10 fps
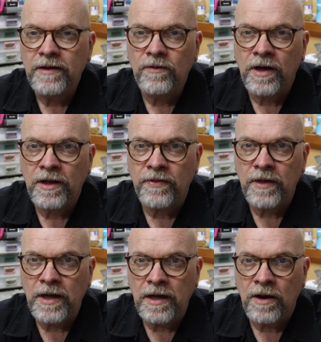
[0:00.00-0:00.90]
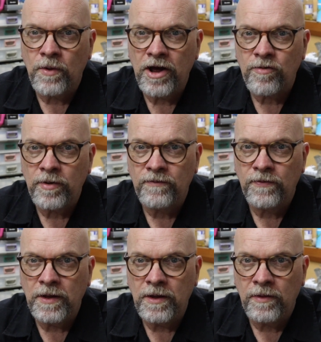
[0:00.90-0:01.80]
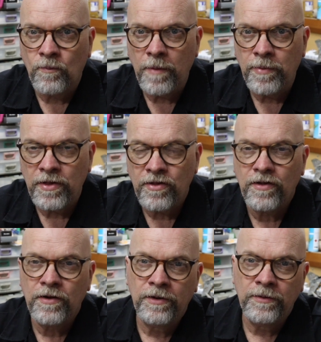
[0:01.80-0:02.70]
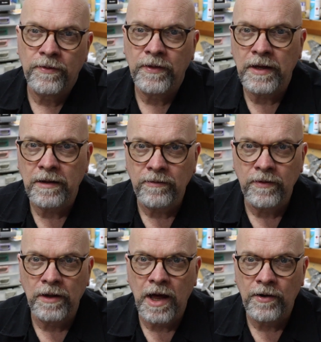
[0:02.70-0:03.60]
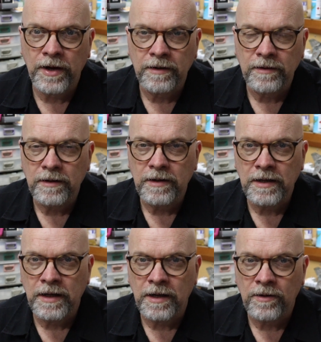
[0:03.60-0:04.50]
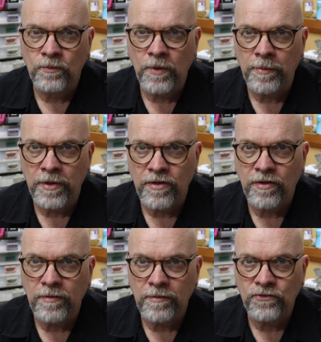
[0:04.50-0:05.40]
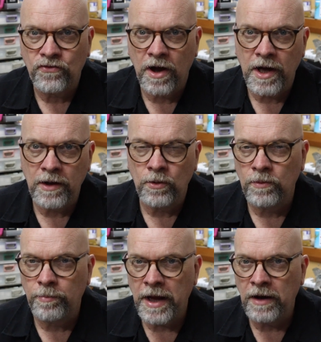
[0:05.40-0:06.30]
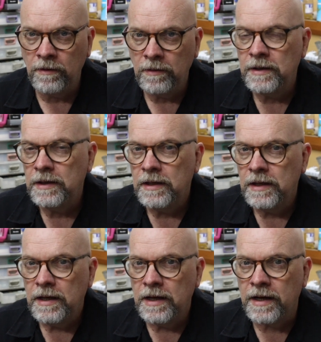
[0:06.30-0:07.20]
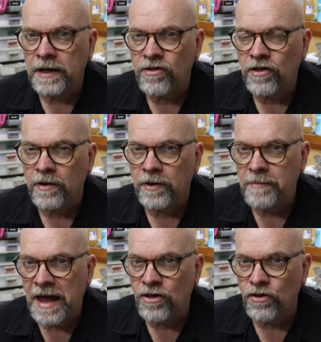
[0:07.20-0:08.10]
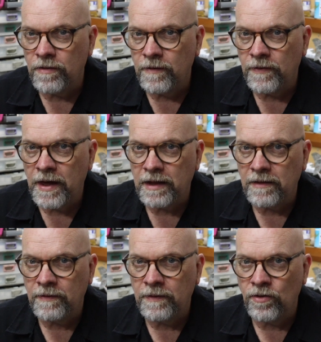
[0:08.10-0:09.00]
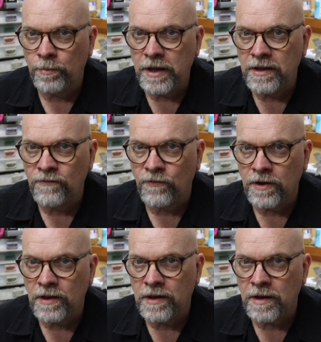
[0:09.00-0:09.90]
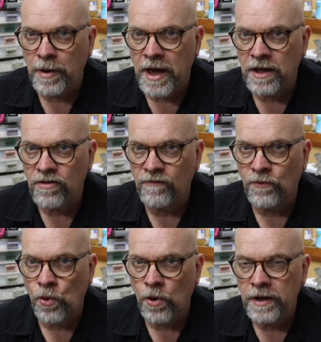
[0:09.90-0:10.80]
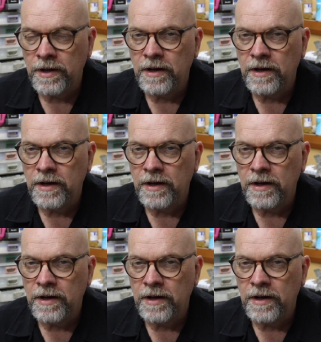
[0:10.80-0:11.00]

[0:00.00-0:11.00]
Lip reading: the arrangement of the weapons on the lower weapons tray or panel. So I'd imagine that there'll be different parts for